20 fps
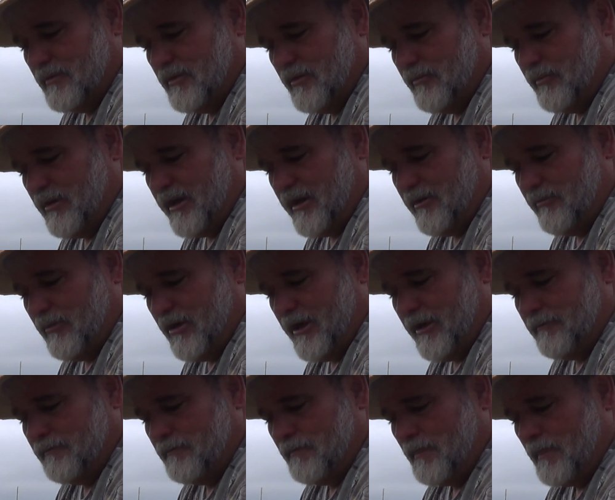buddy of
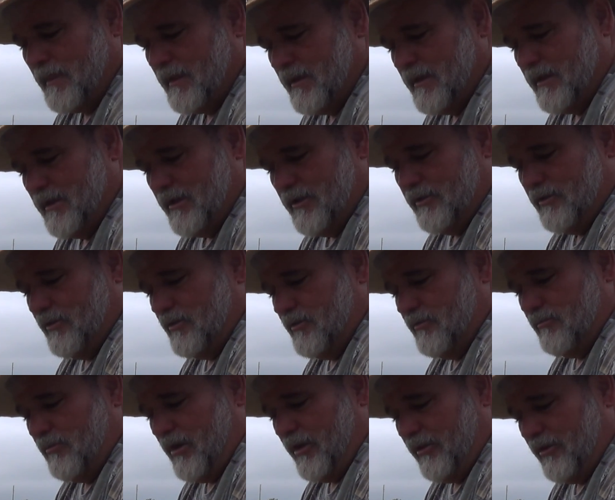mine,
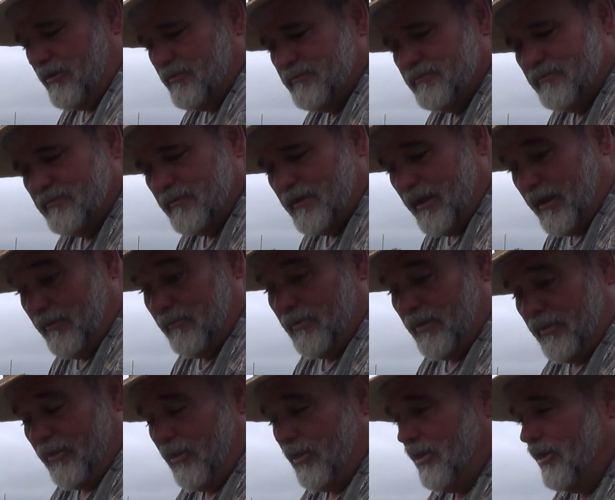Union brother and
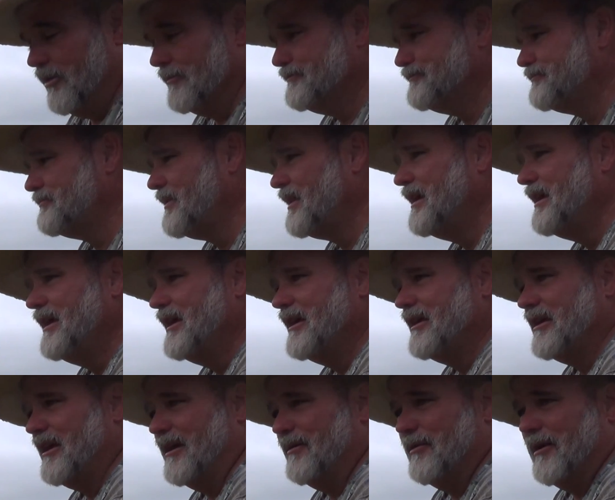brother-in-law,
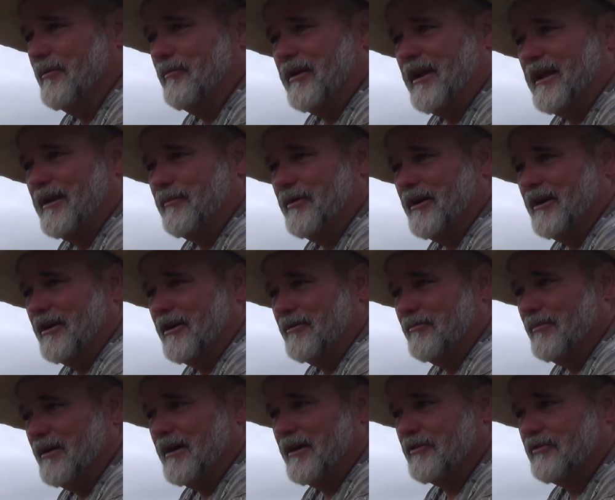came up, handed me
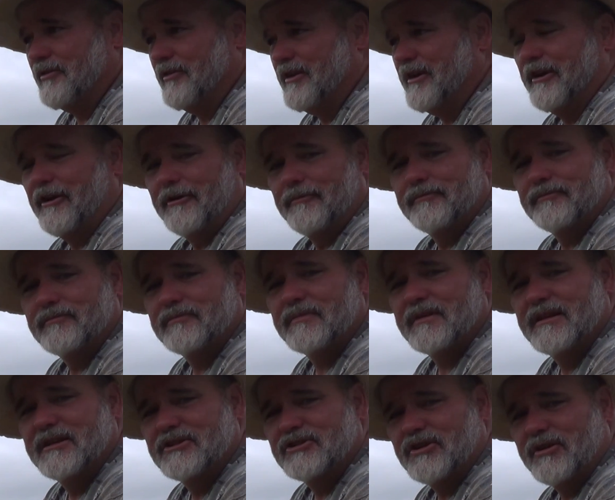$100, said, "Here,
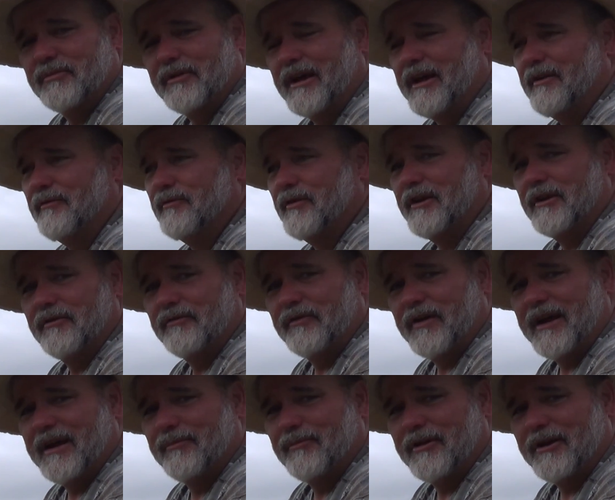show me how you can feed a
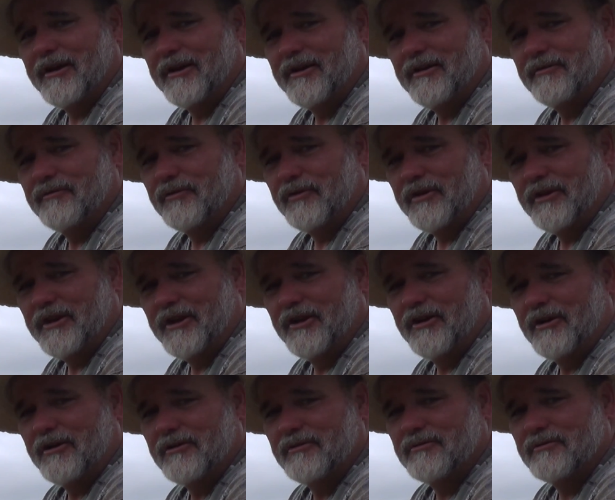family for a
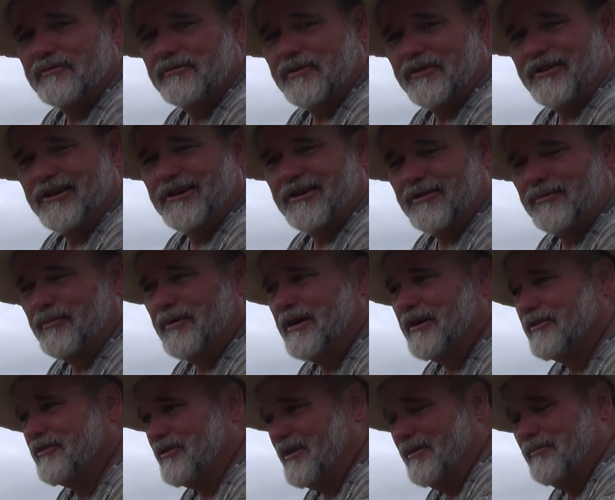year with
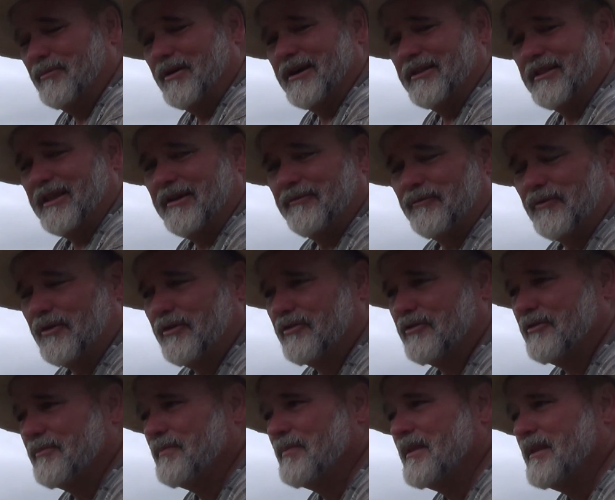$100." And I bought that
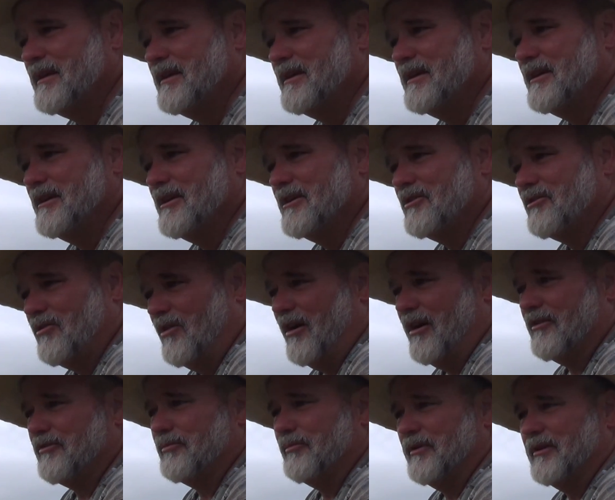first
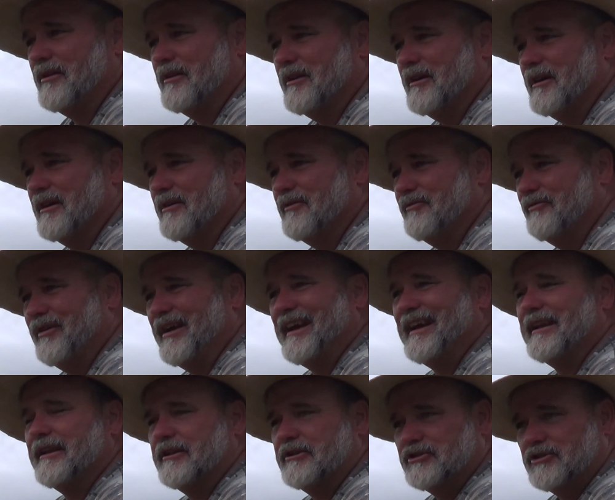Crosman
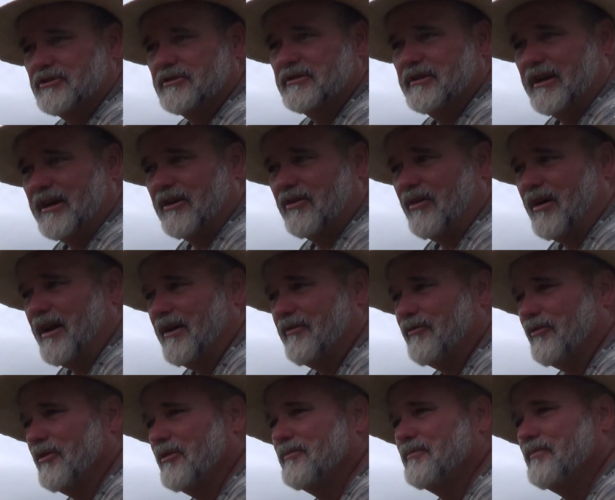Vantage air
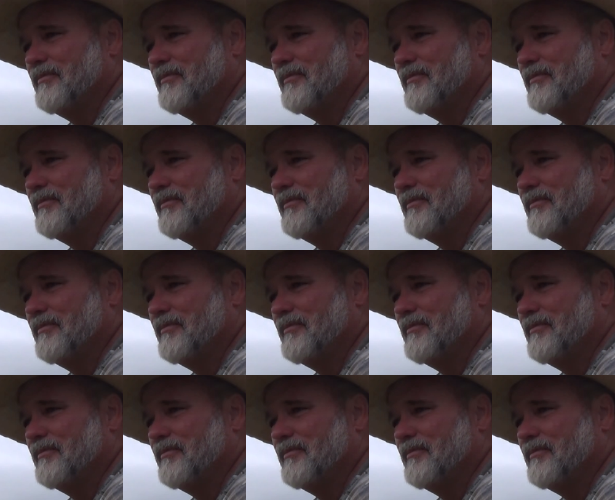rifle,